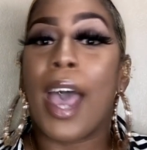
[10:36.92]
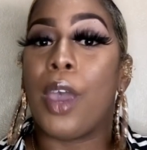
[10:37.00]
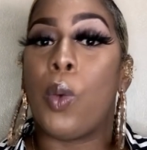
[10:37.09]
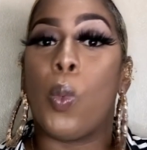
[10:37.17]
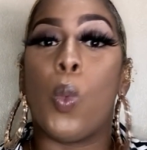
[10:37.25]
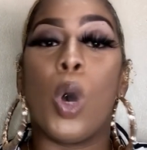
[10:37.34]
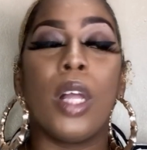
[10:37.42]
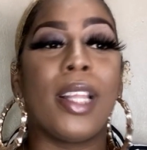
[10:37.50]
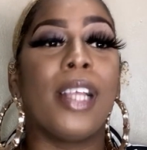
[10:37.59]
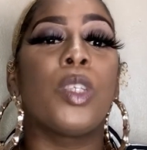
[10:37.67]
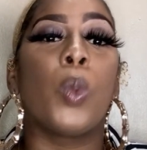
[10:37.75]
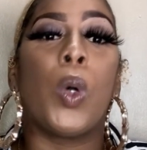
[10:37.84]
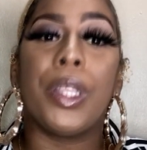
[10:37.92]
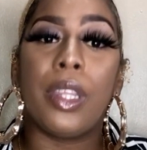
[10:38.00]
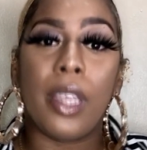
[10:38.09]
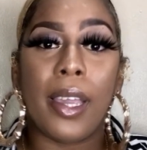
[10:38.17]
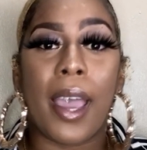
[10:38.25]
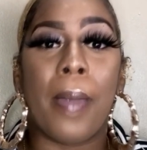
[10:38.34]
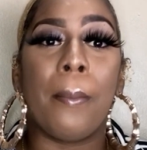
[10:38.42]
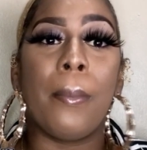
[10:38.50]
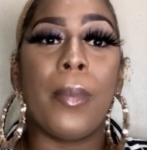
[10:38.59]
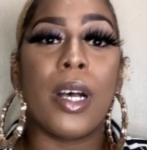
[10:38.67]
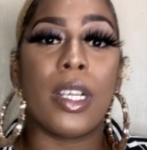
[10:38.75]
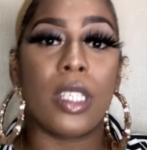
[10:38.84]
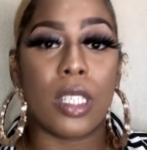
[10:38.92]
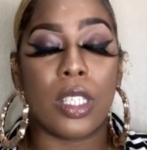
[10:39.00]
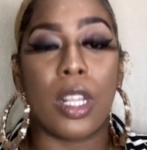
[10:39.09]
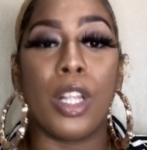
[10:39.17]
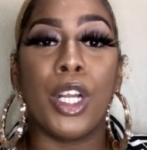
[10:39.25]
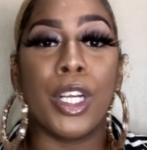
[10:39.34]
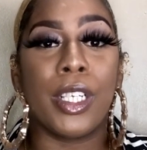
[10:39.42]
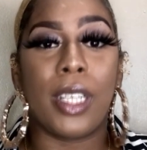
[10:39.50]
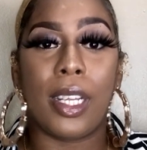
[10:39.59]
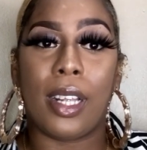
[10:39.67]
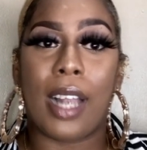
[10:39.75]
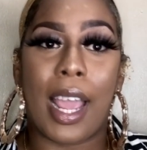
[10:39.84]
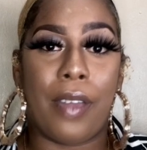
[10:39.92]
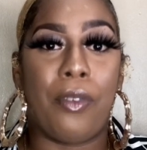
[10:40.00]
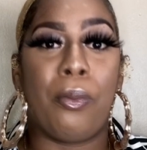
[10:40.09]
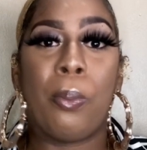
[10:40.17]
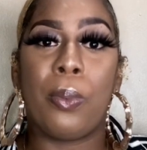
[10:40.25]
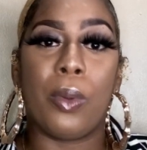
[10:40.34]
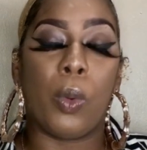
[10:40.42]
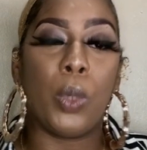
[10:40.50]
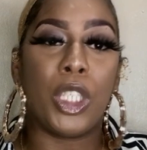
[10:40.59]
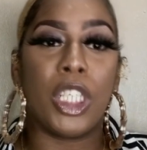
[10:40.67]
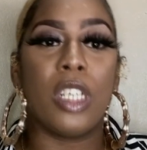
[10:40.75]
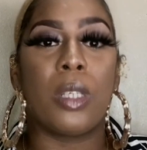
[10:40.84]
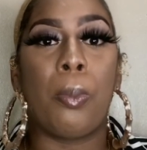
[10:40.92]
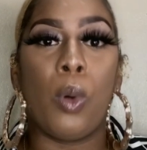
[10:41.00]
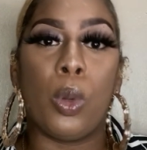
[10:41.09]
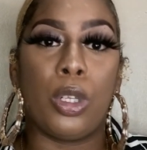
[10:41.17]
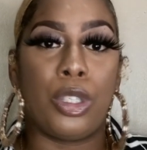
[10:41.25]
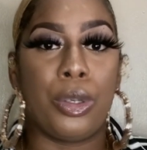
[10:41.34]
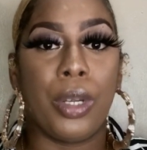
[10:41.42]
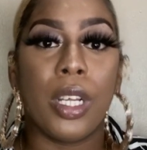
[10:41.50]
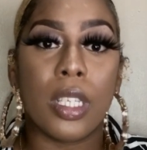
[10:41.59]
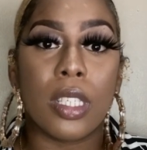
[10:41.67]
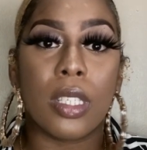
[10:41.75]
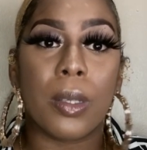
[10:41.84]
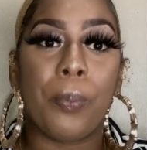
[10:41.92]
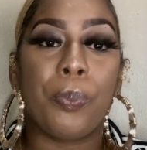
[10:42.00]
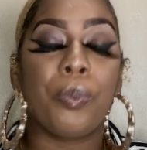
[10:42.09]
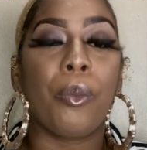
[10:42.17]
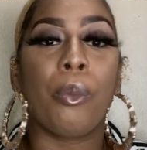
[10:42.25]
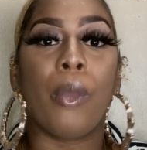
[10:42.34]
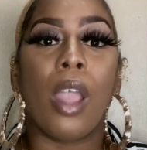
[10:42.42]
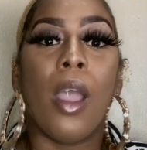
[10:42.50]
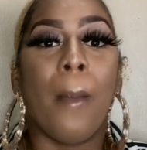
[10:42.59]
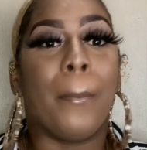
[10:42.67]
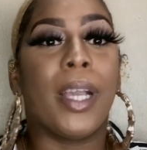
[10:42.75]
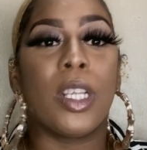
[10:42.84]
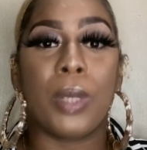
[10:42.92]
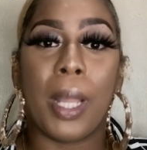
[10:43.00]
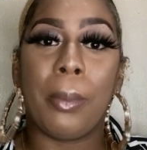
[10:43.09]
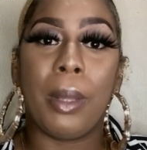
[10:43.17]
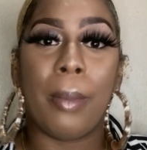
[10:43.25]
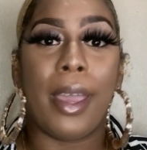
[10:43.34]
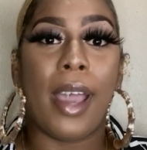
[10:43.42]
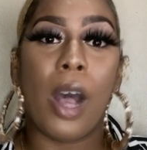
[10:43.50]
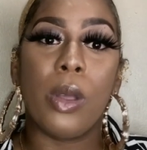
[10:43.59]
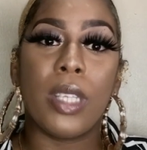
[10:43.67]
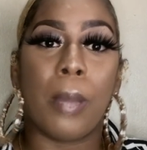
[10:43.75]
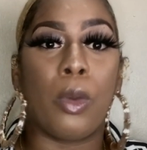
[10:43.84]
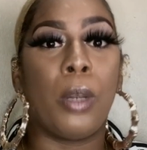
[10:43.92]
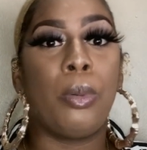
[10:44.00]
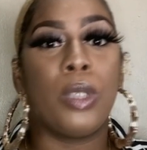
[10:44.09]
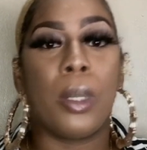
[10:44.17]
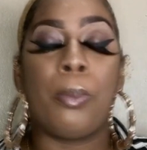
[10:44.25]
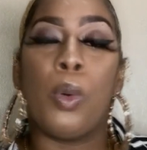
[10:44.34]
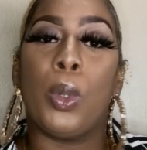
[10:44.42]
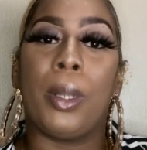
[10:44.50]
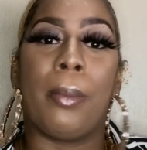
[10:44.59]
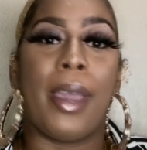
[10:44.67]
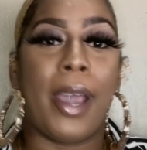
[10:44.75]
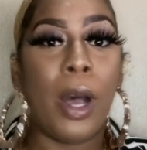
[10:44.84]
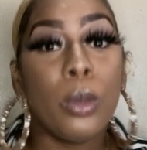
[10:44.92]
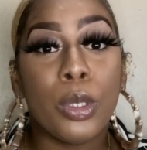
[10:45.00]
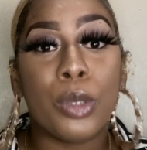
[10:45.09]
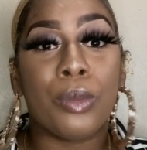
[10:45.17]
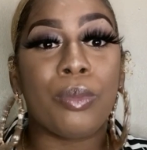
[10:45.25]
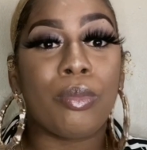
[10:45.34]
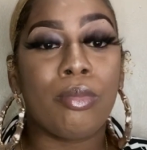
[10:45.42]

I want that's one thing I must learn in life, which is pole tricks. Because when I build my house, I'm gonna put a pole in my house.